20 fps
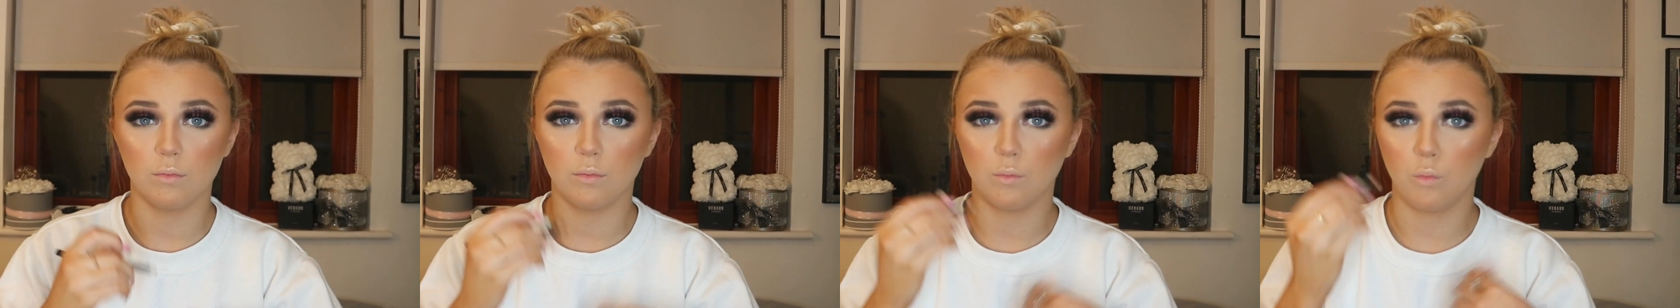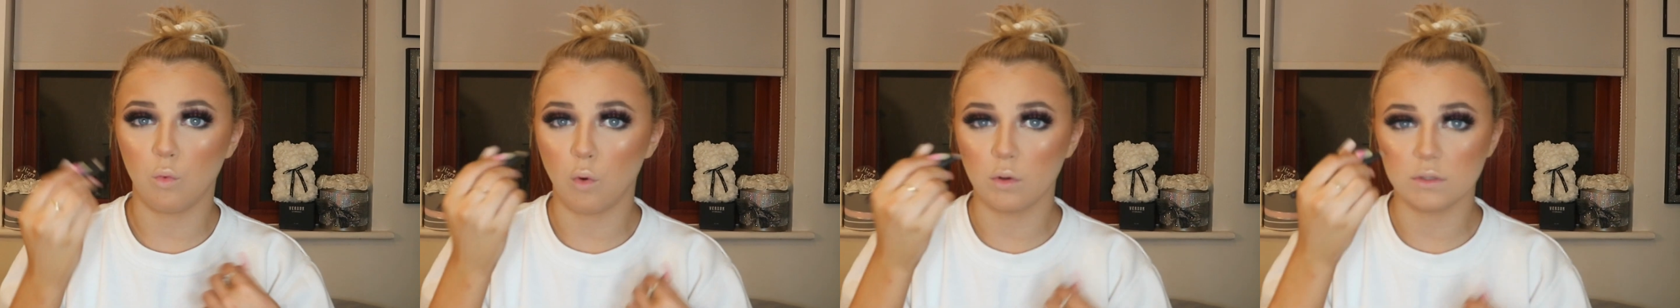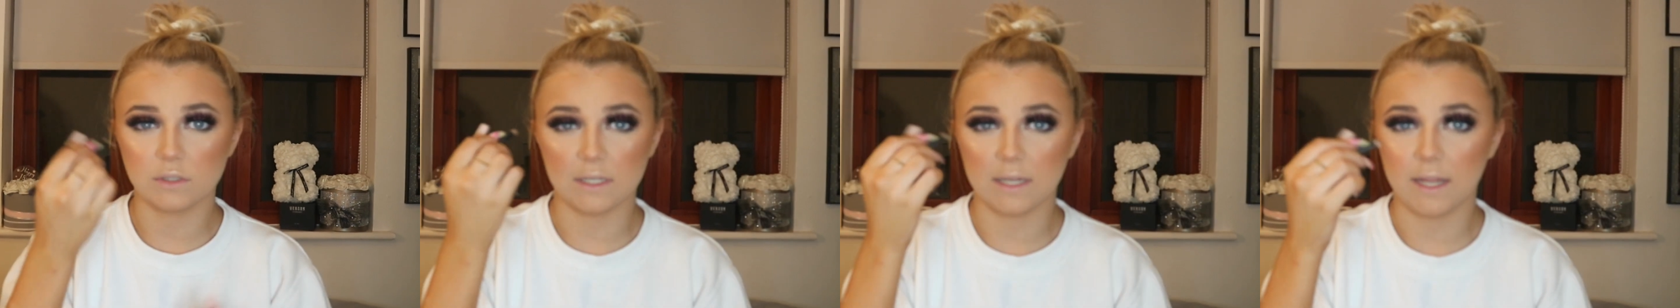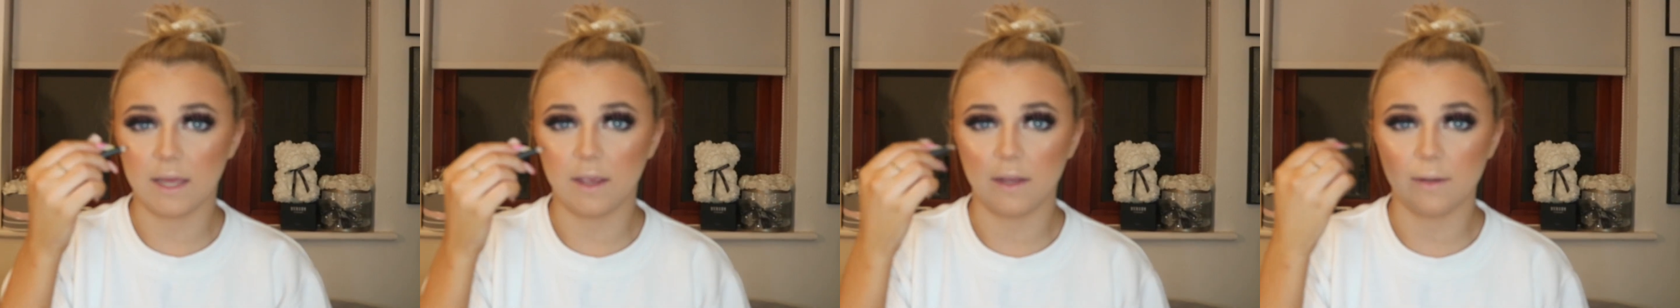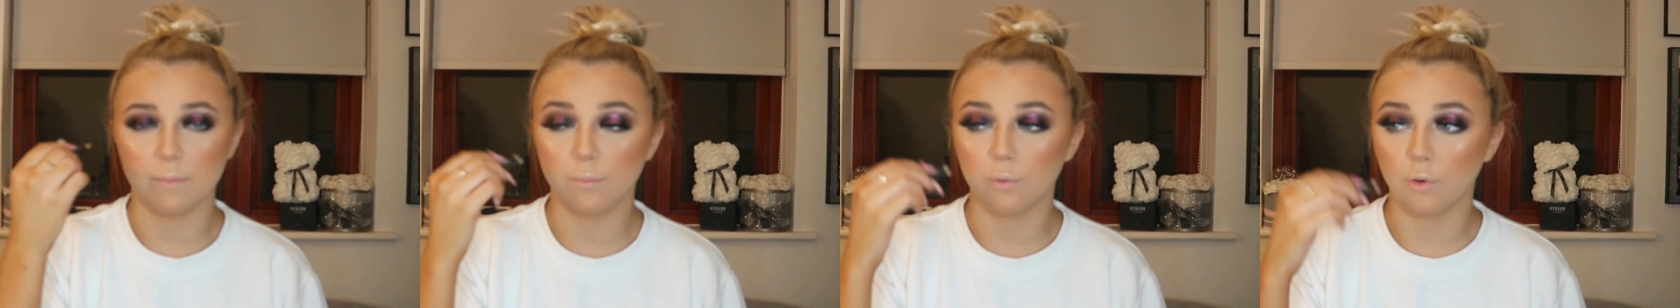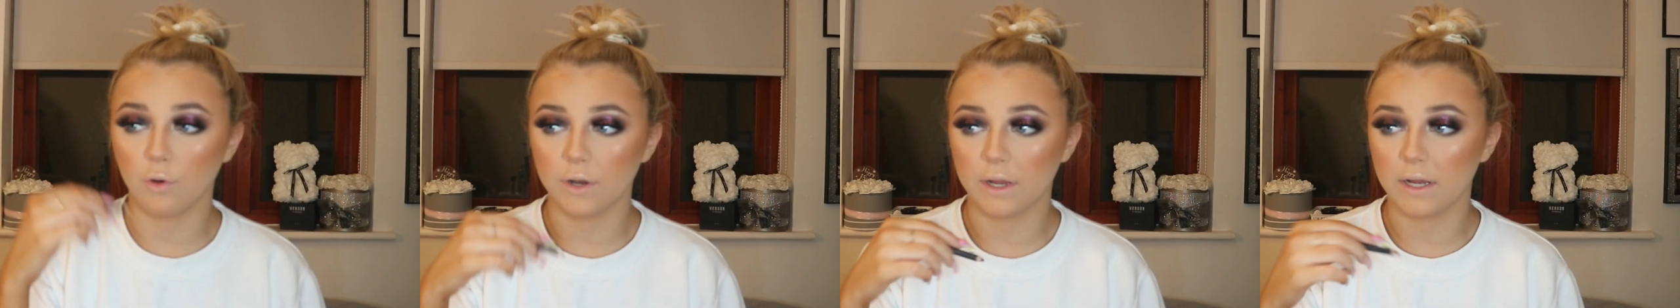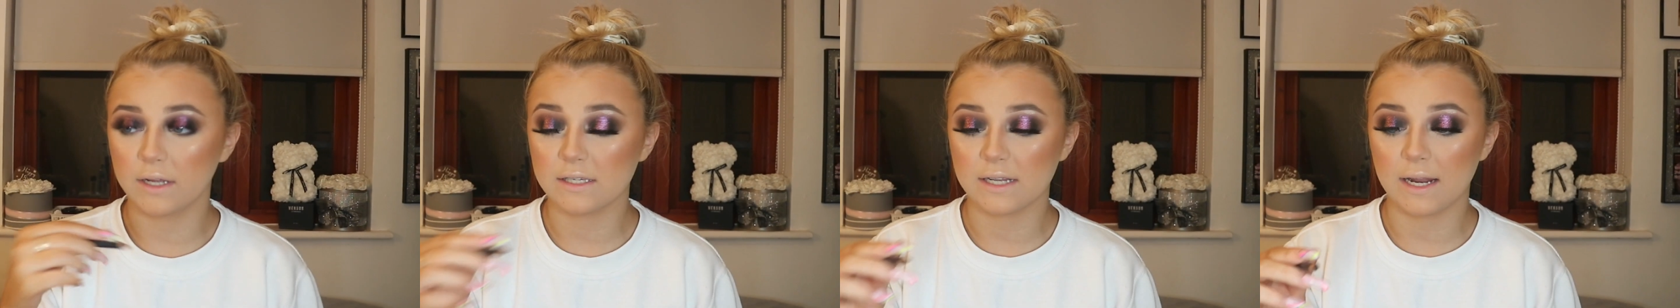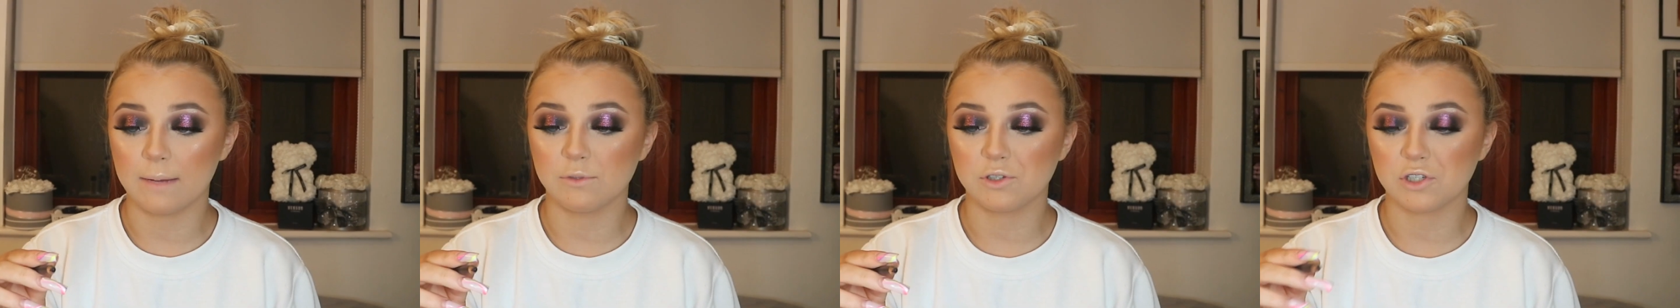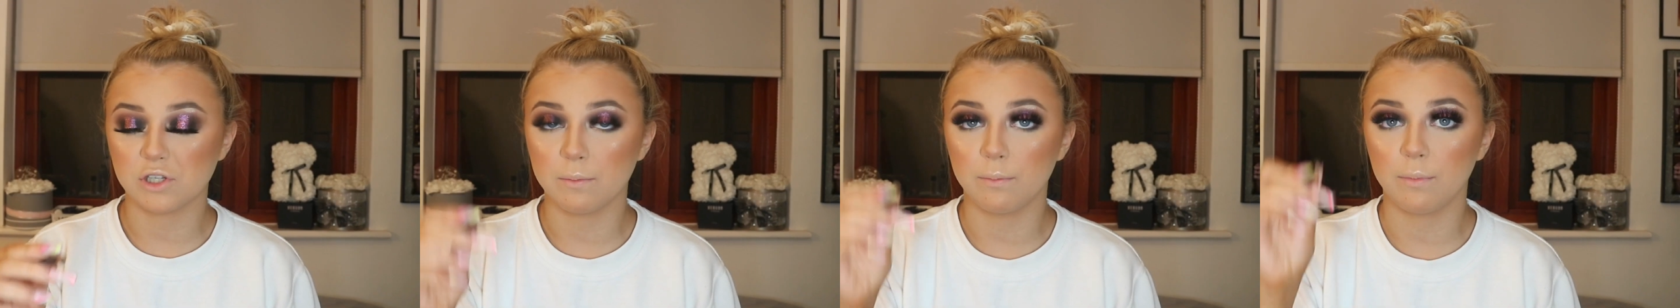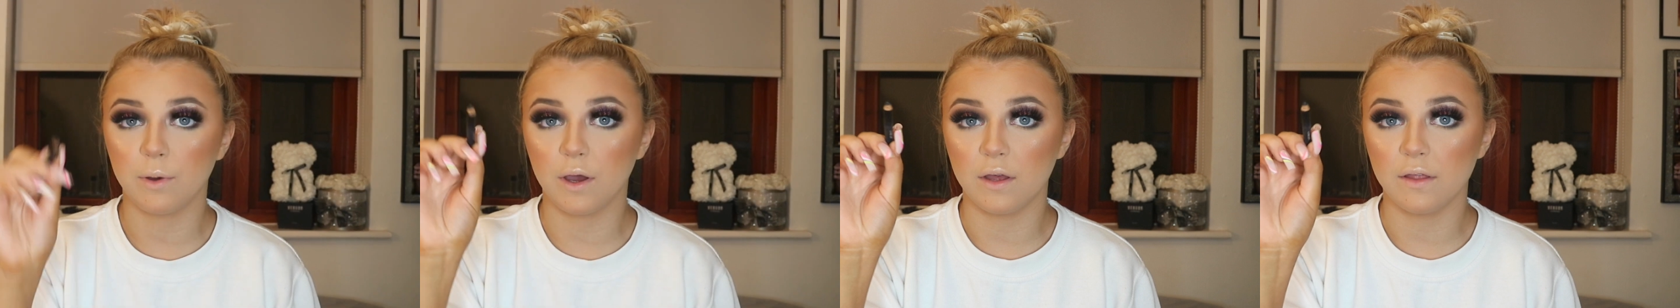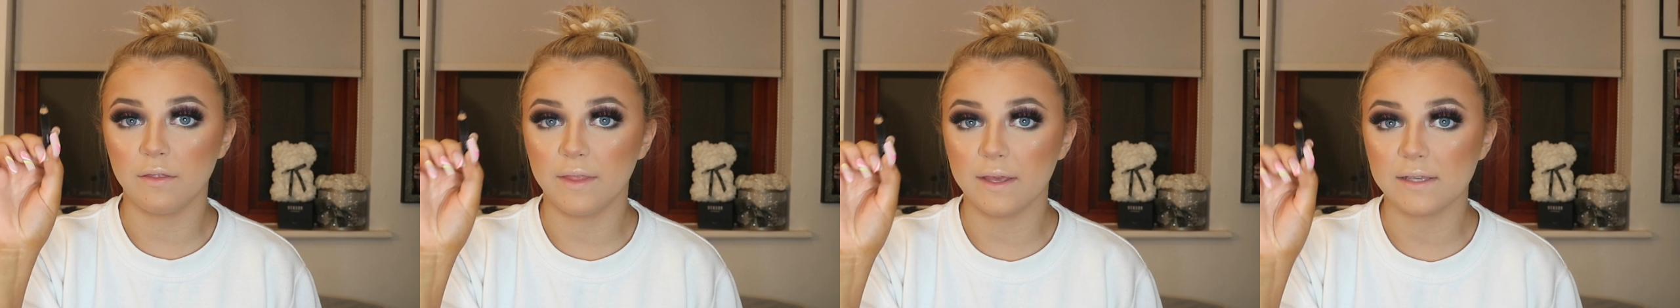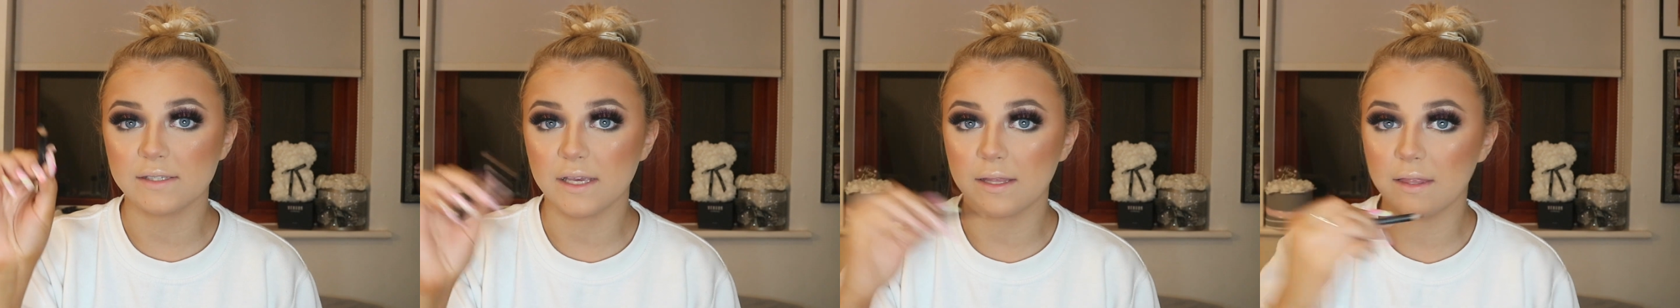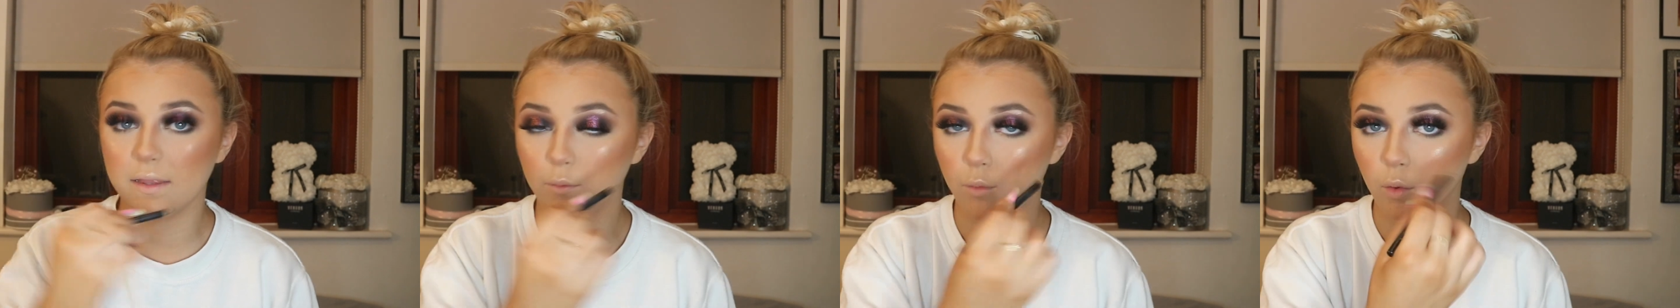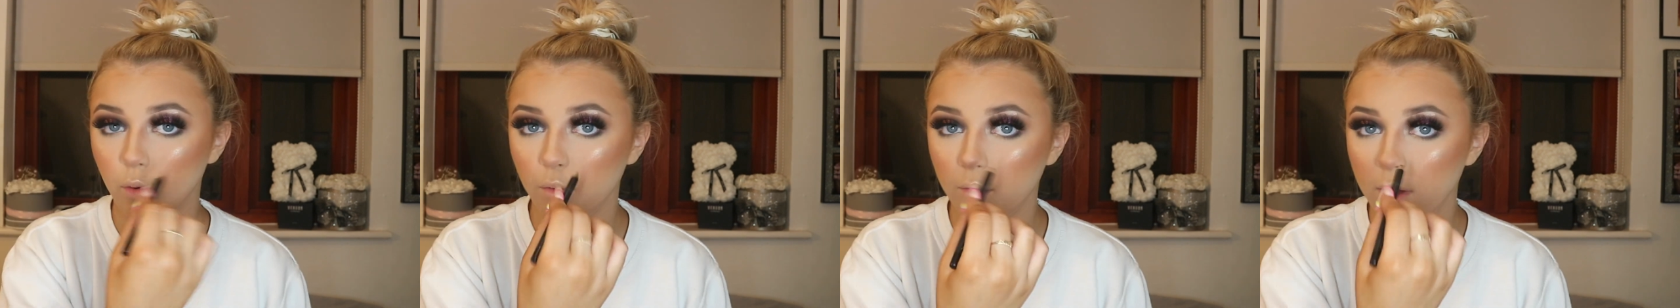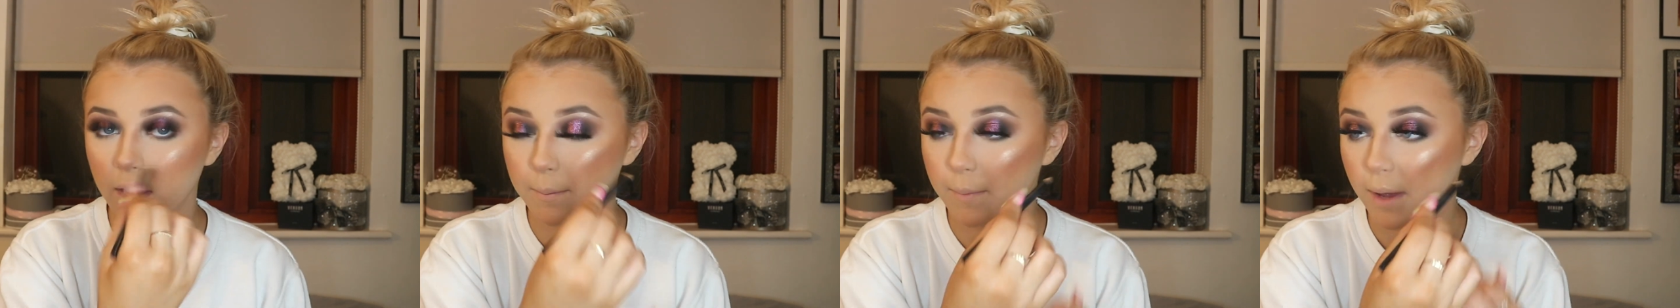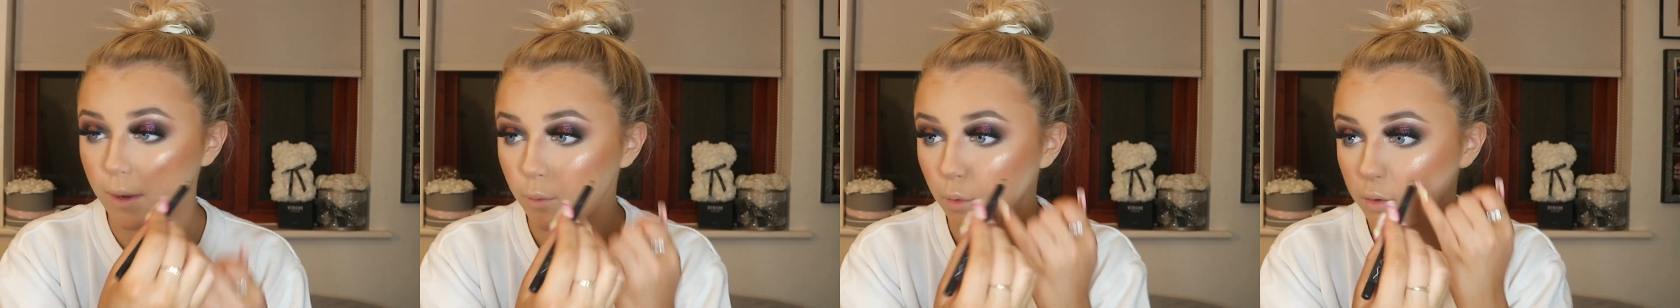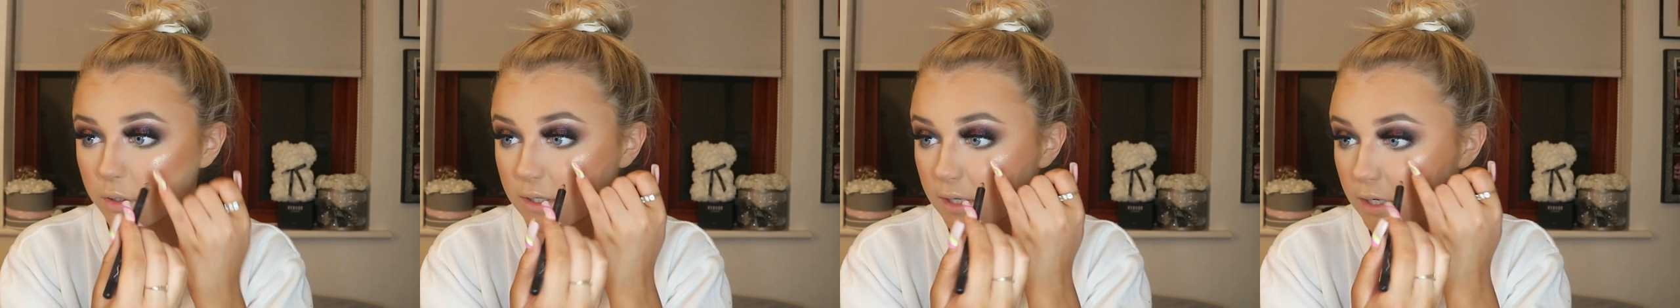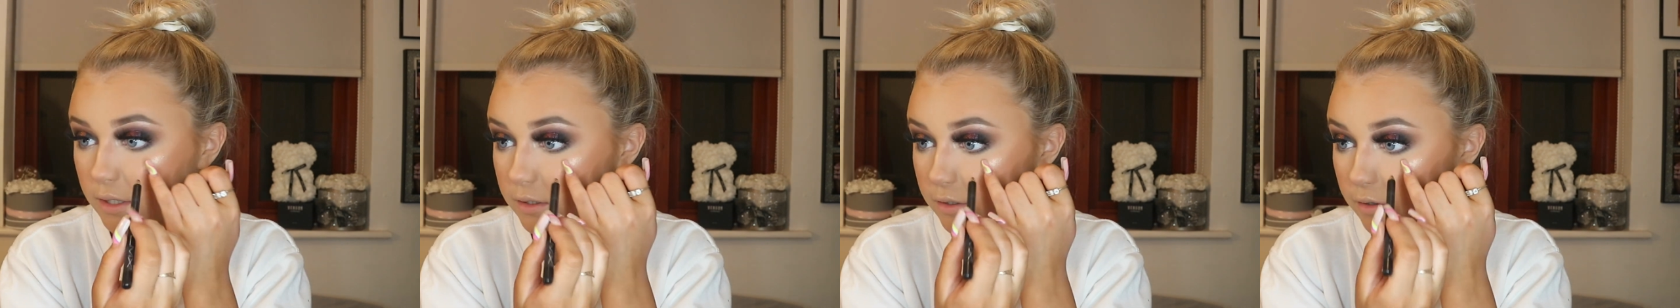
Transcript: waterline product, and I'm just gonna put this in the in my waterline.